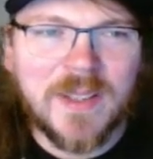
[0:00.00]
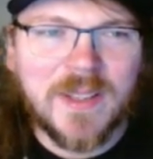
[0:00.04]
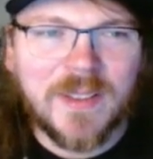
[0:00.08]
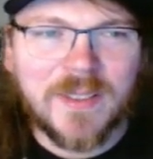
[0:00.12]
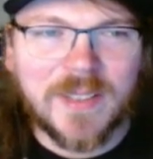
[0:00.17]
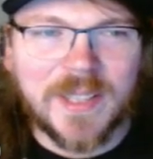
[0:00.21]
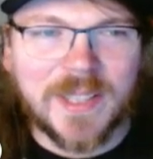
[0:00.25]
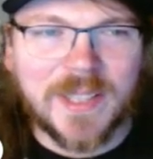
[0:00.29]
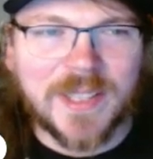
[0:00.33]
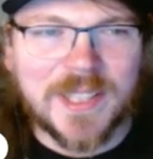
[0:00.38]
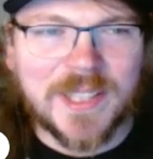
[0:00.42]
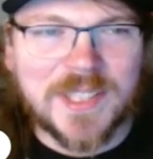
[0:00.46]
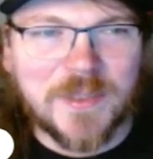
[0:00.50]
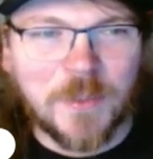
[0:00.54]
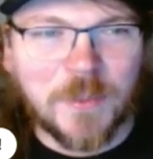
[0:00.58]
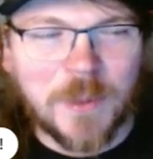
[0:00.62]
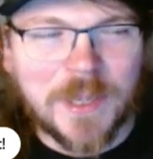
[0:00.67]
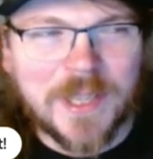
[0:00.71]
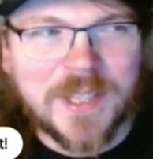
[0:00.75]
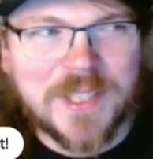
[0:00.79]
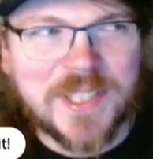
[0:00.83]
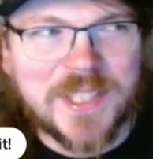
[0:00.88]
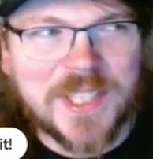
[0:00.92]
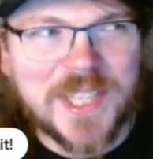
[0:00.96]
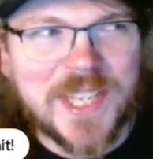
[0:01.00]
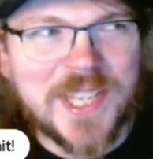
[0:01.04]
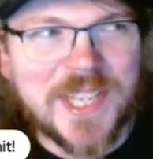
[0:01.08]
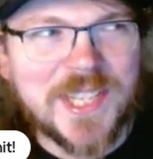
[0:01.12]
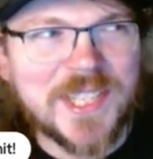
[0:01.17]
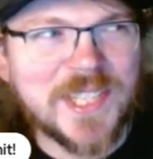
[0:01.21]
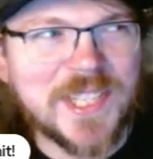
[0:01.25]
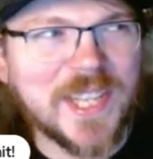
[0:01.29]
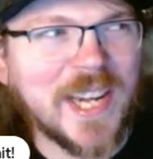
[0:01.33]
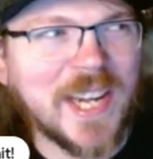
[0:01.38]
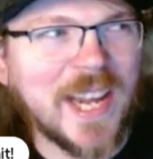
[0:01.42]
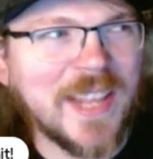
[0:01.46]
like this one of the
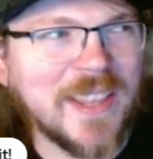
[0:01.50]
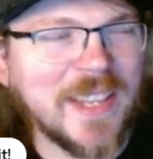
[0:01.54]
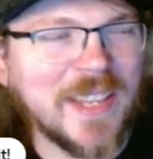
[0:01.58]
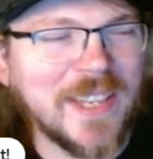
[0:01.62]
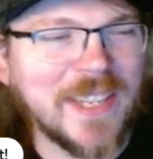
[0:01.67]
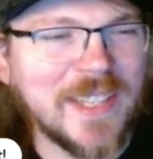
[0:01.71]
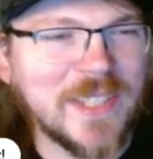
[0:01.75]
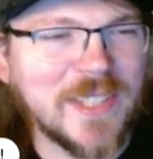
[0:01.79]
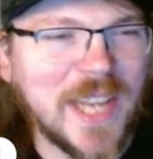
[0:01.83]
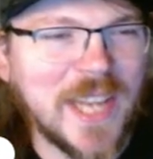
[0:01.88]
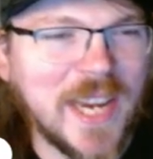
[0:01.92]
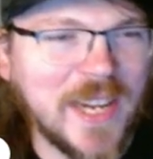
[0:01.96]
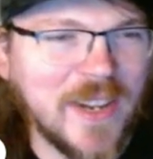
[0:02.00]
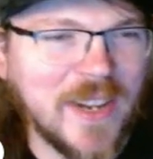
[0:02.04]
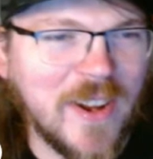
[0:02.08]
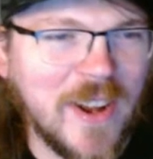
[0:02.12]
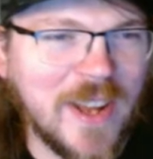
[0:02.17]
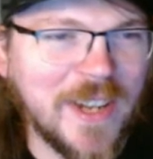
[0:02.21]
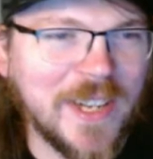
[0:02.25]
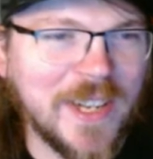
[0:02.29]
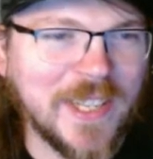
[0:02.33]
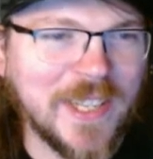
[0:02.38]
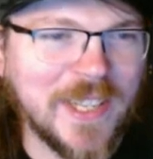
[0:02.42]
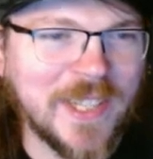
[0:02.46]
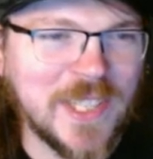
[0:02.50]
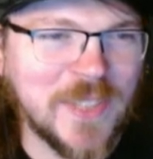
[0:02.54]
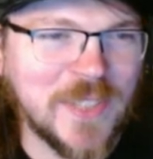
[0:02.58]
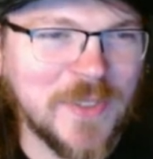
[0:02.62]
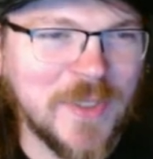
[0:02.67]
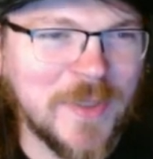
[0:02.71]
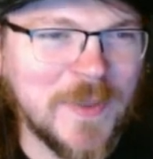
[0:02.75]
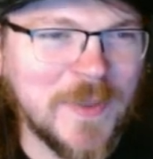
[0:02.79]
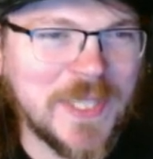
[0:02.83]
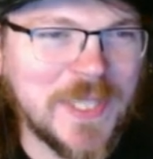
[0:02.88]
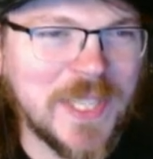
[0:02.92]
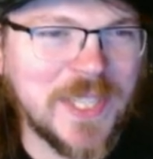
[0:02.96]
scenes that I think is iconic in this
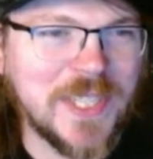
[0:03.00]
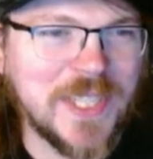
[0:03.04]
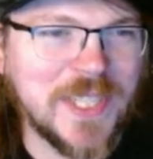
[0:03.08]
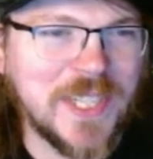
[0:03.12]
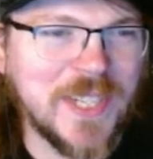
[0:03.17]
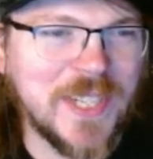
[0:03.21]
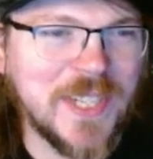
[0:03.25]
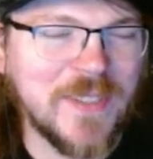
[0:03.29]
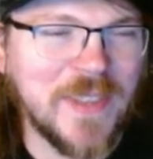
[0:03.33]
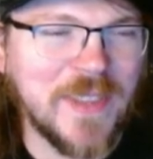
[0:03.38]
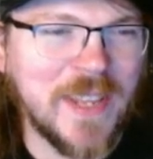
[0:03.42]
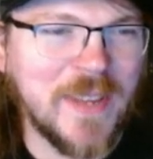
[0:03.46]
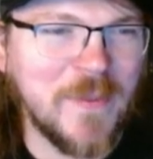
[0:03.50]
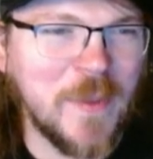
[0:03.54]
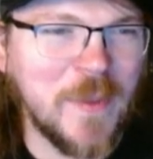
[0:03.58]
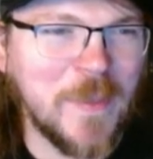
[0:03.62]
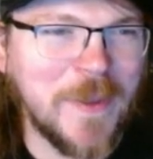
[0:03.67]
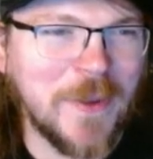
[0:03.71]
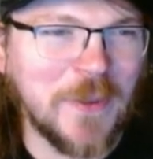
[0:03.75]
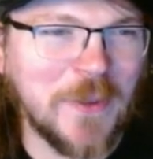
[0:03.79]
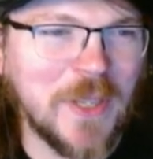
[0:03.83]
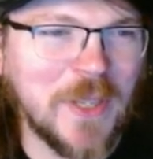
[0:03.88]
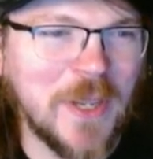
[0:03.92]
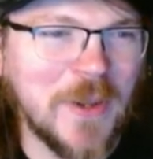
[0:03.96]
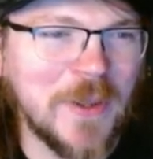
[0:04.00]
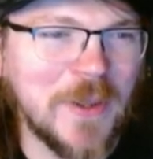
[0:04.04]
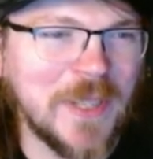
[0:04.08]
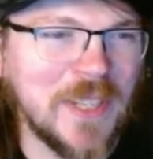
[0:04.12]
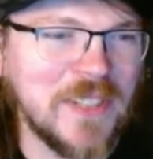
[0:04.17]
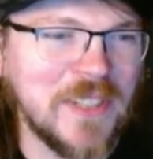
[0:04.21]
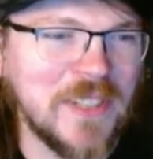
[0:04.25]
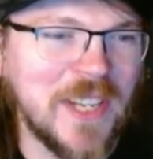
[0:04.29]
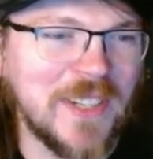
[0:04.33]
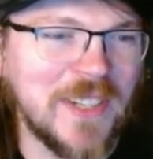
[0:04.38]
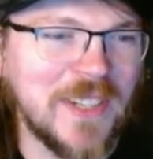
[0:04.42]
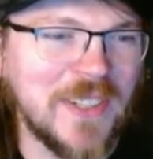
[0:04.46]
film is the scene of them about to go in the
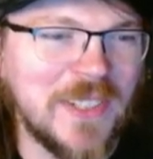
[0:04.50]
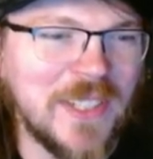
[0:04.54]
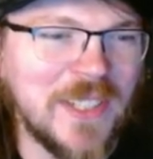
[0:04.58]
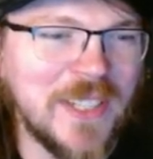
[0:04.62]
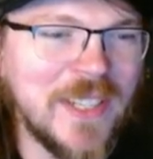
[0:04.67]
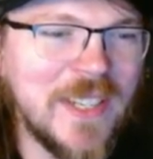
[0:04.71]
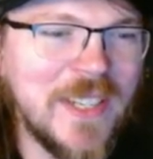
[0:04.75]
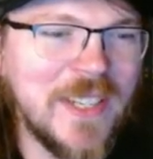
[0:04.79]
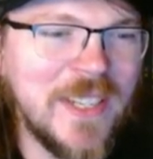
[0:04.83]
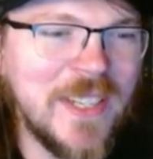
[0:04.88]
tunnel